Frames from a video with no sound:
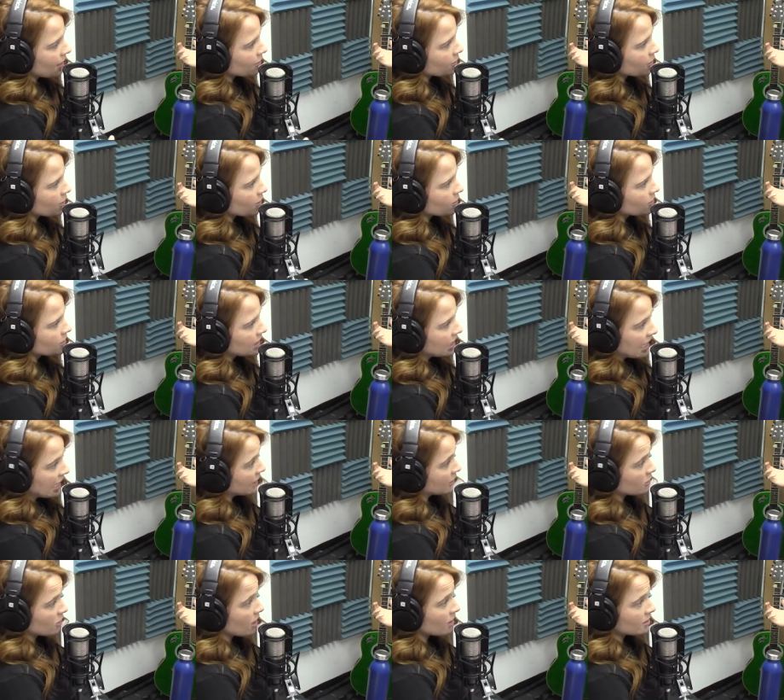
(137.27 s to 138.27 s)
I don't know.
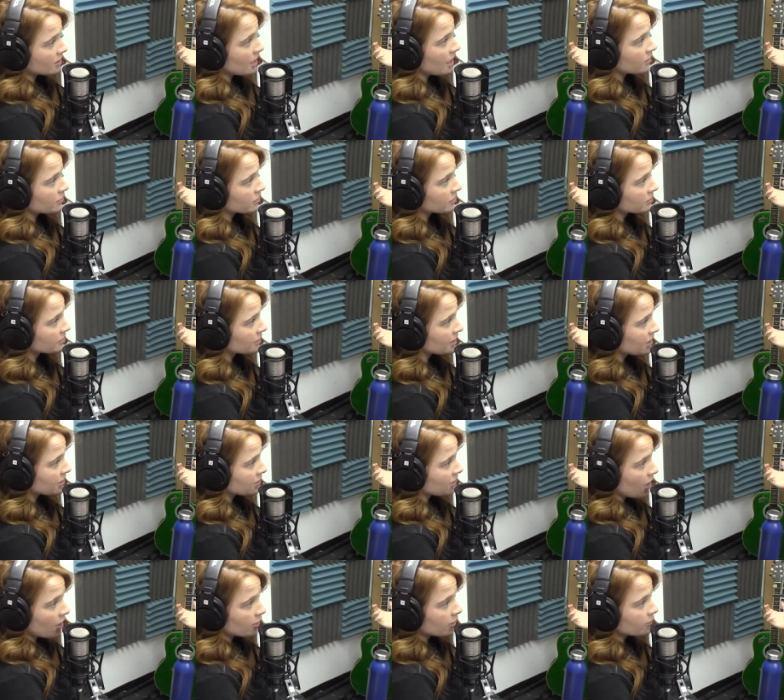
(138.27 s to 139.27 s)
It's not safe.
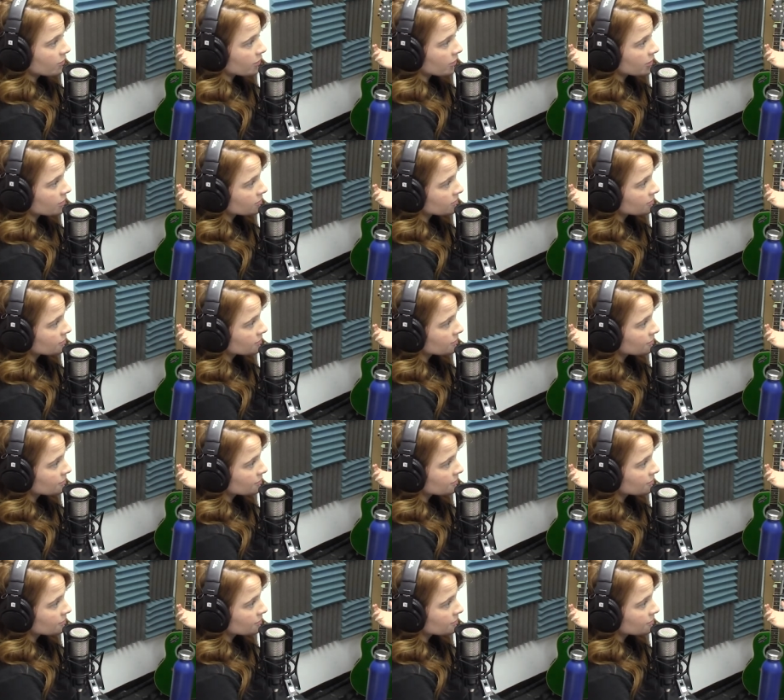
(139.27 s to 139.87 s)
It's not good for you.